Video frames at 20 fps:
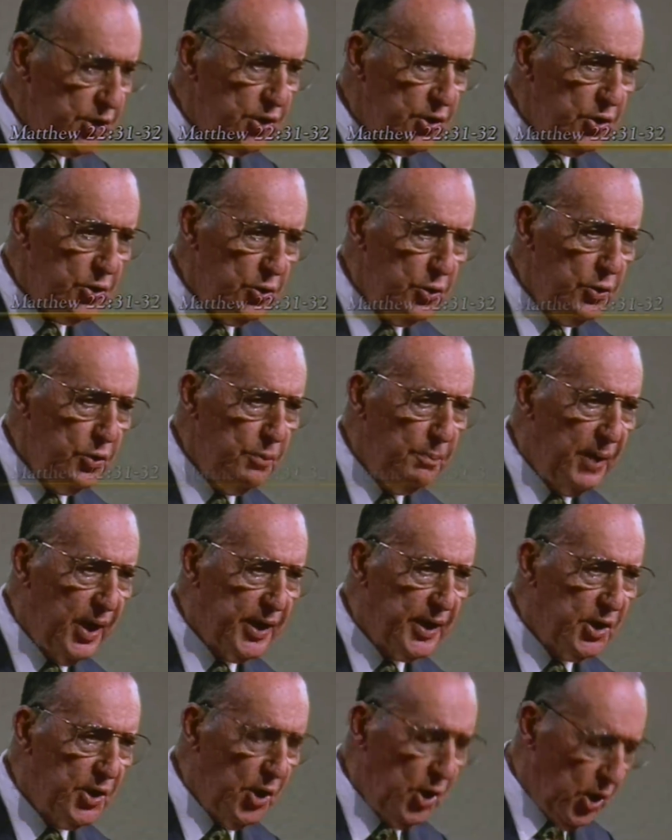to you
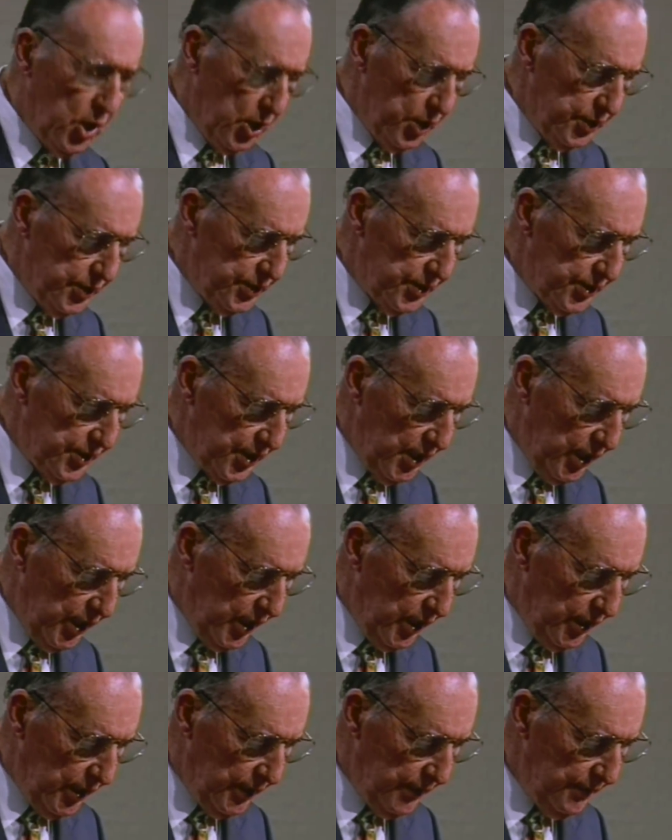by God,
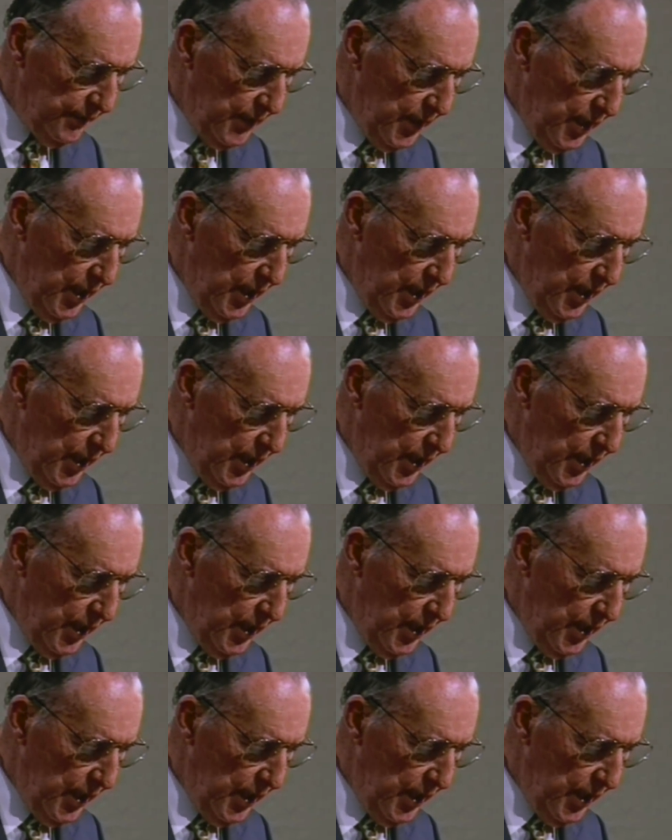saying,